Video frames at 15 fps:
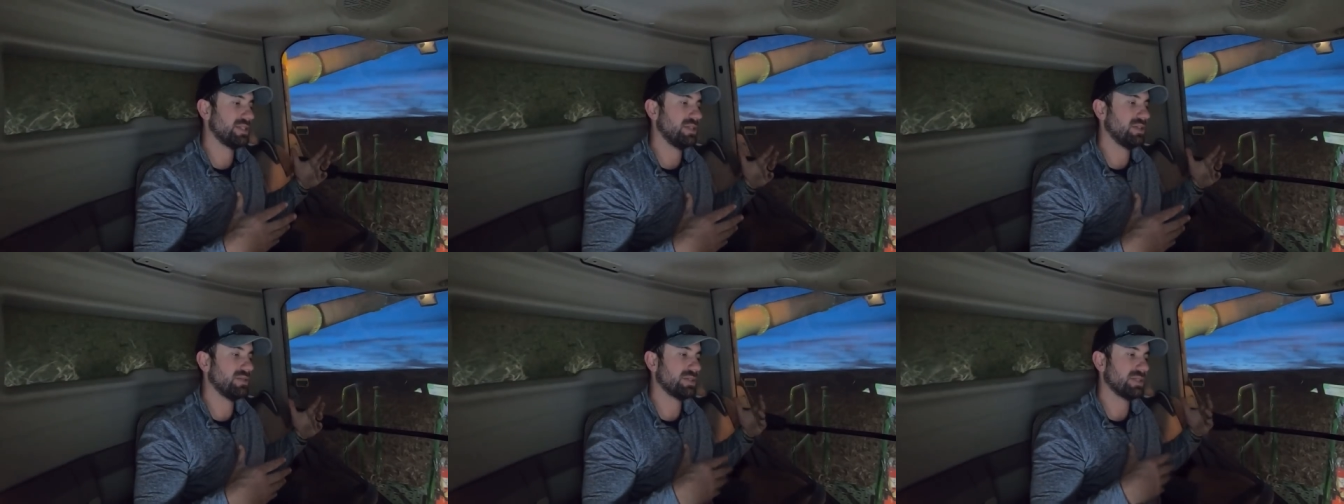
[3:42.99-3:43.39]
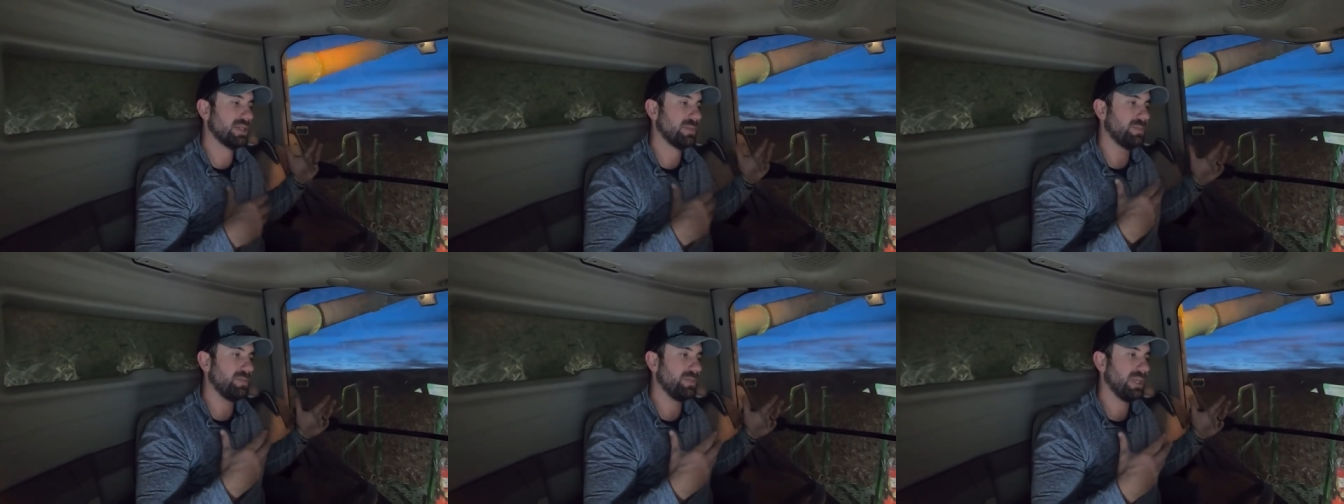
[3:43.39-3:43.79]
you know,
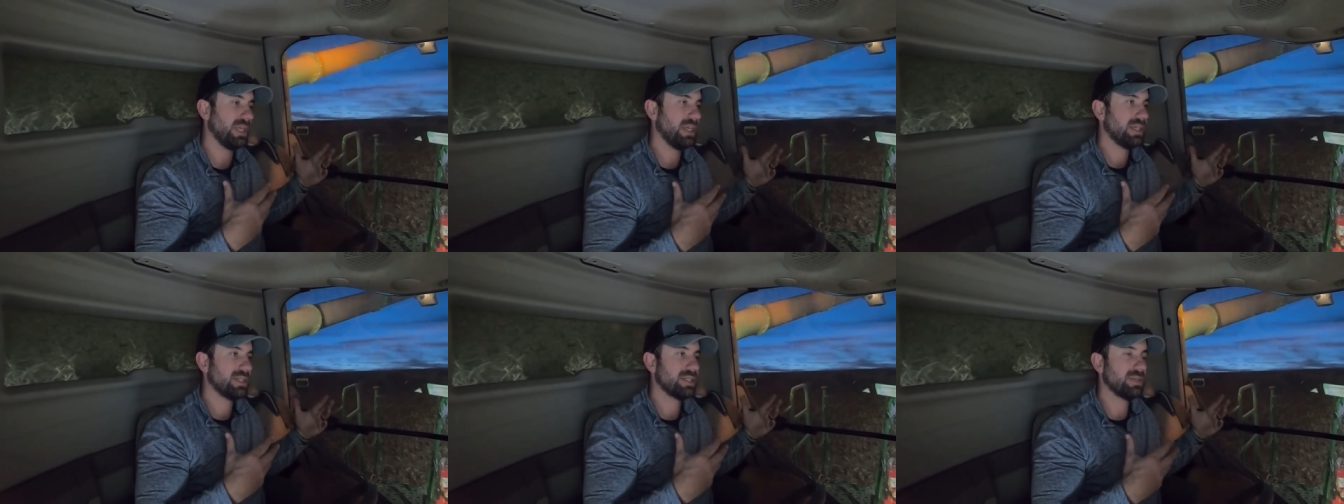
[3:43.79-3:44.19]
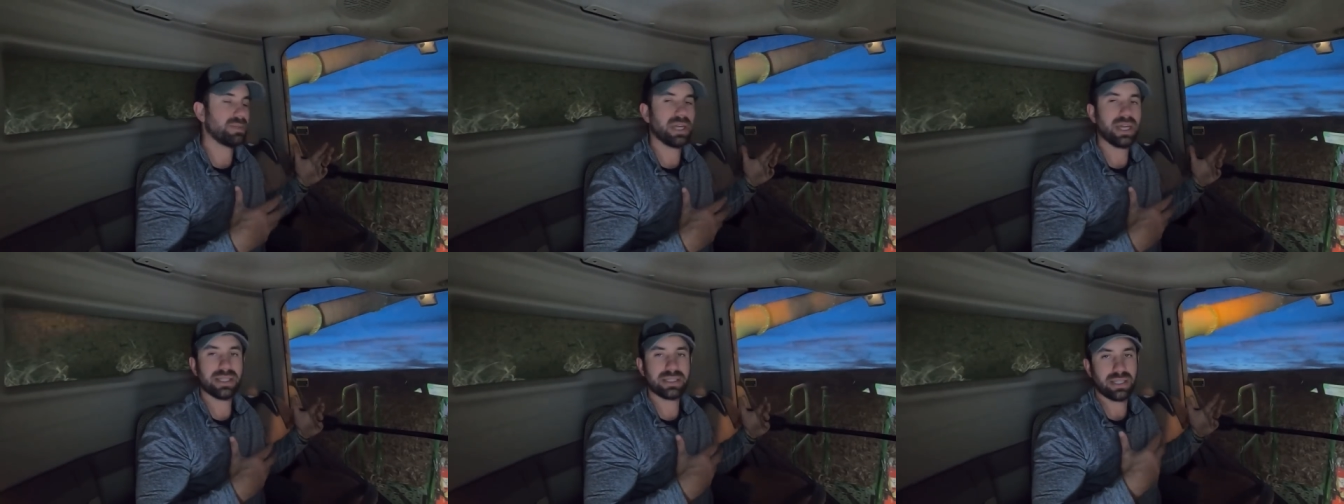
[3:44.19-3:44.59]
some
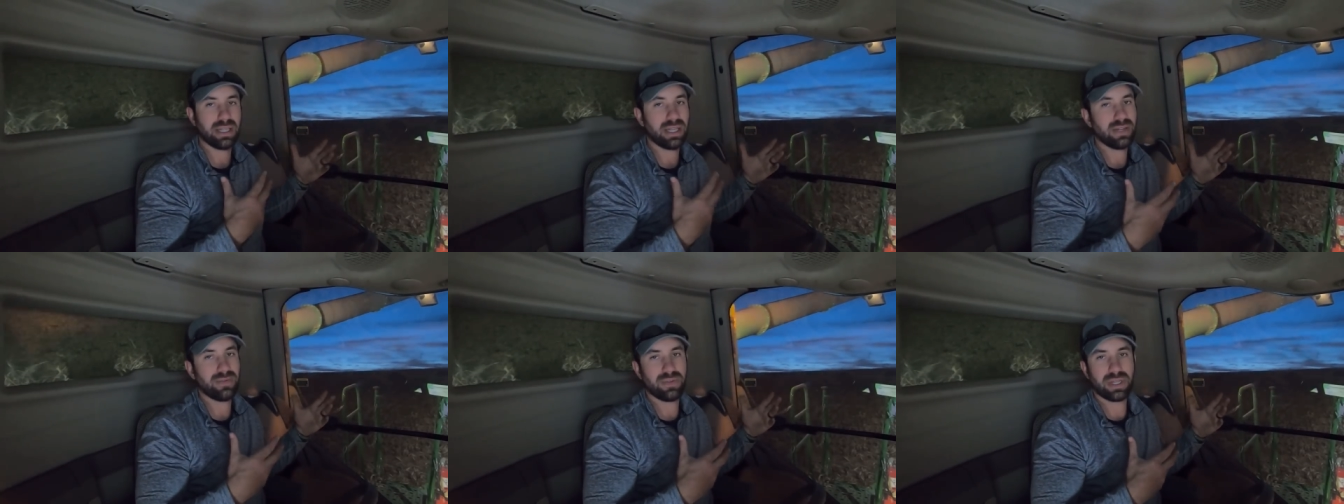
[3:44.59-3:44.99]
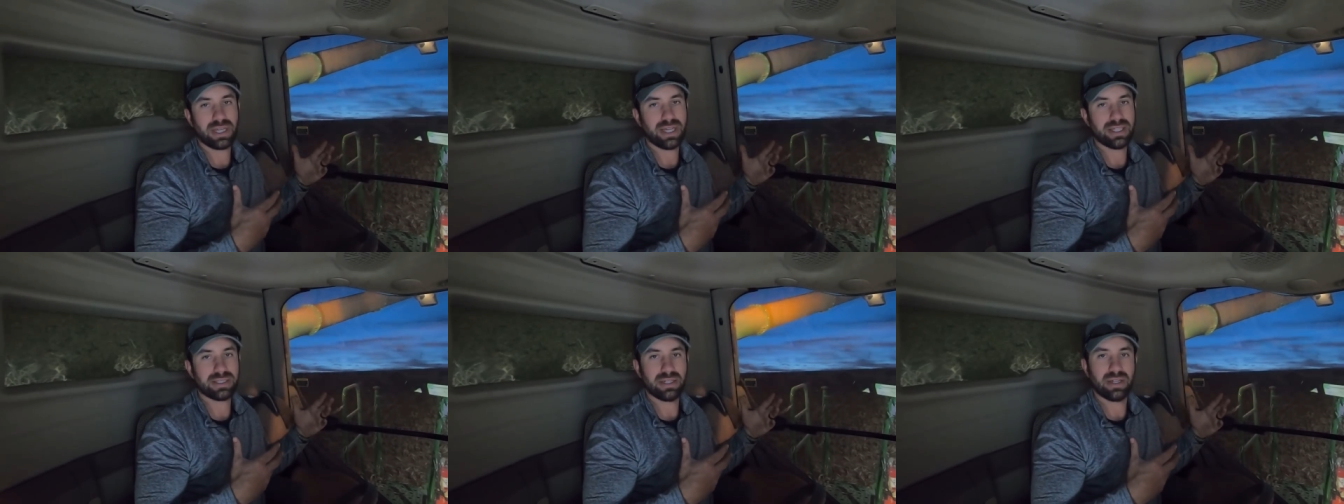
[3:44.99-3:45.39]
guys, a lot of the
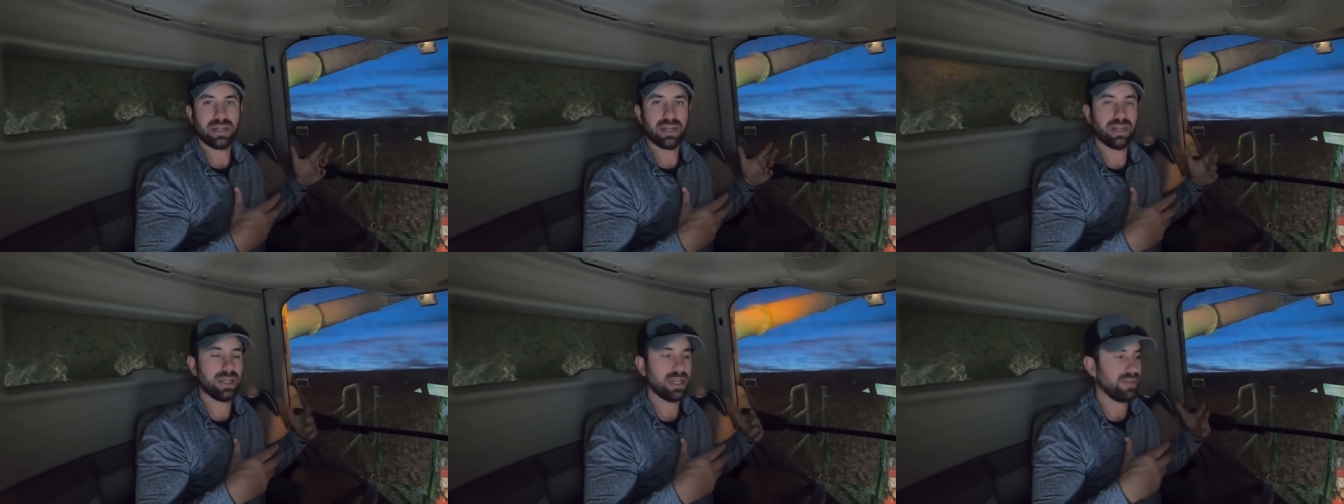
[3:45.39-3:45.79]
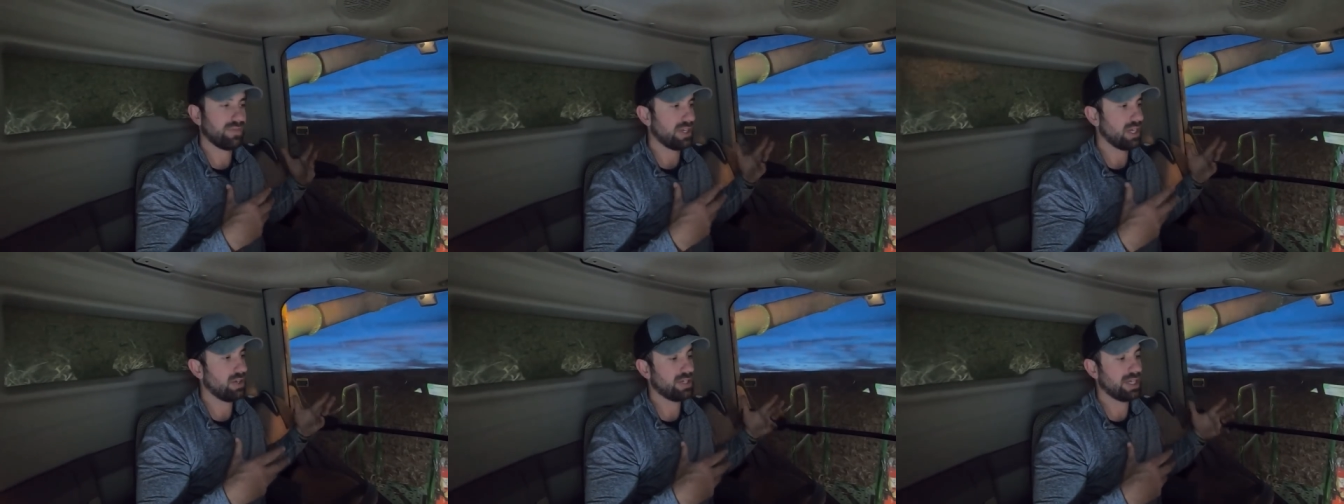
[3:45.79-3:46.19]
guys in our area have
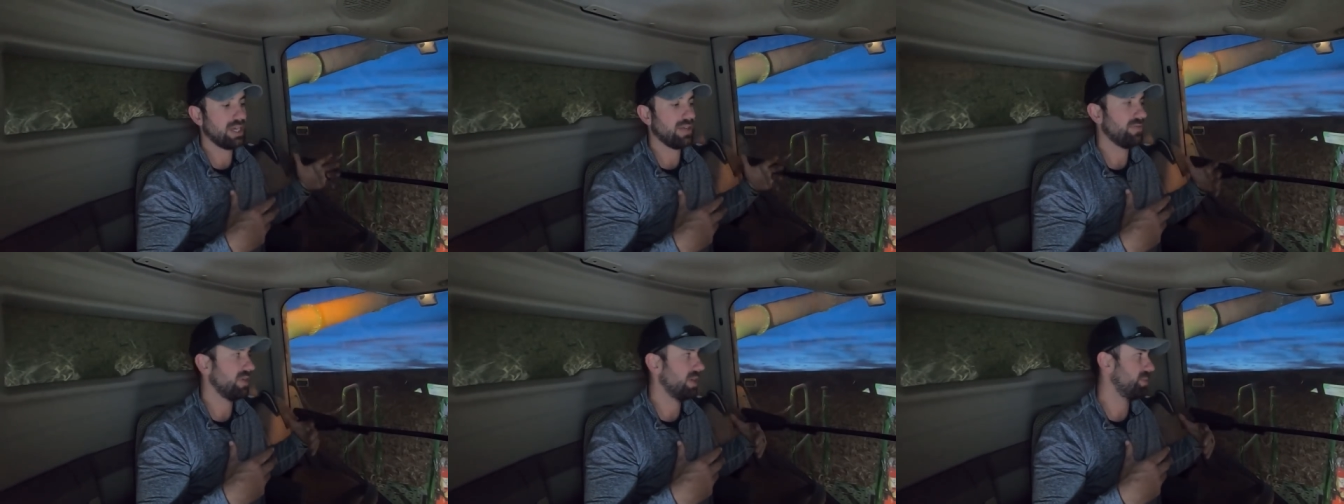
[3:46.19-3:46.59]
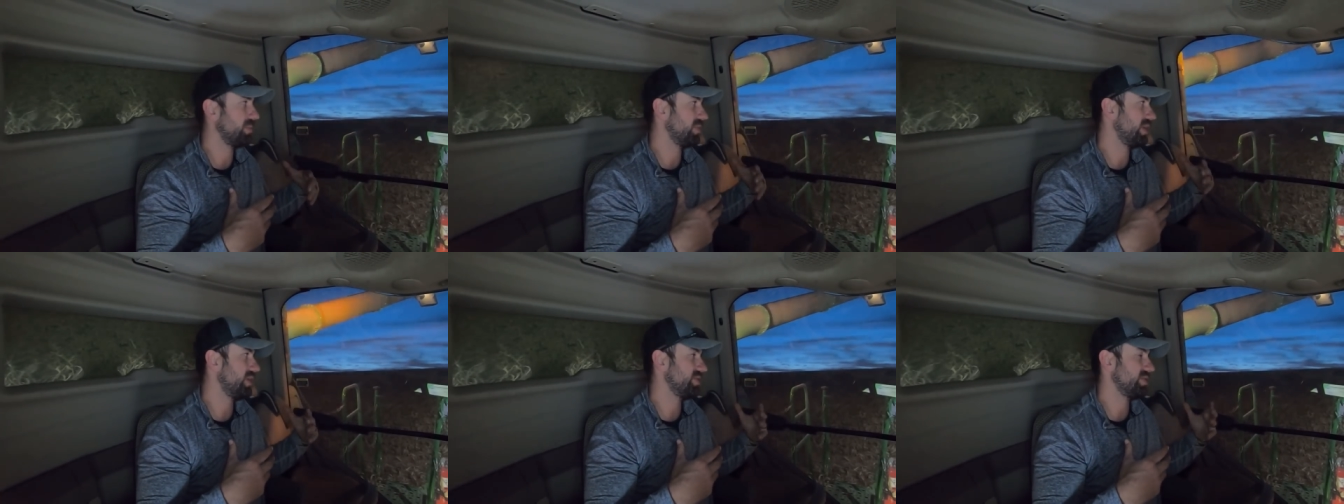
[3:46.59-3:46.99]
cow-calf
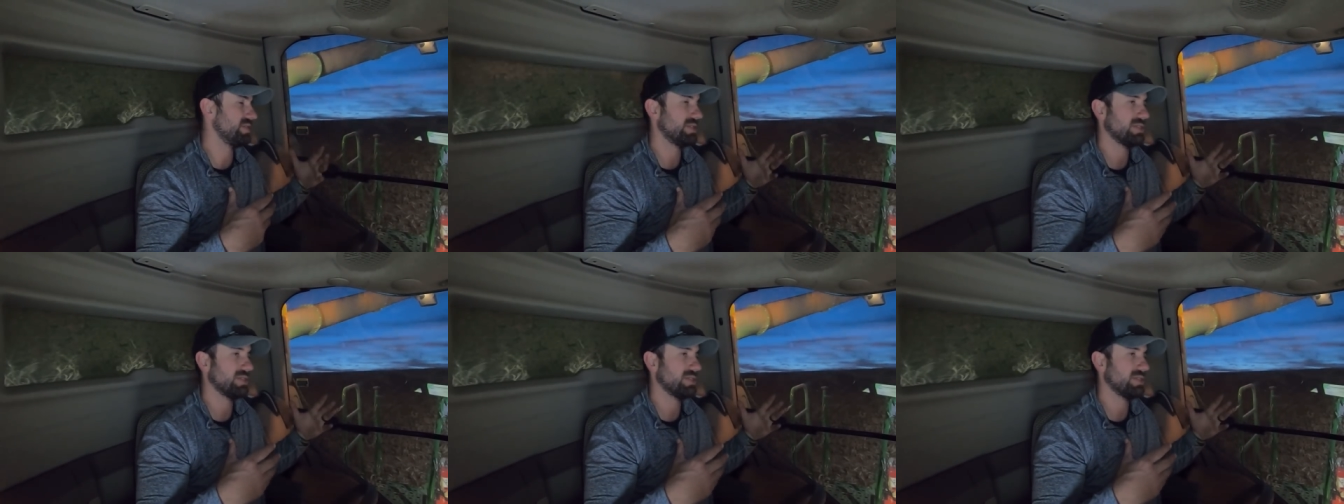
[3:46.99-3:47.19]
operations,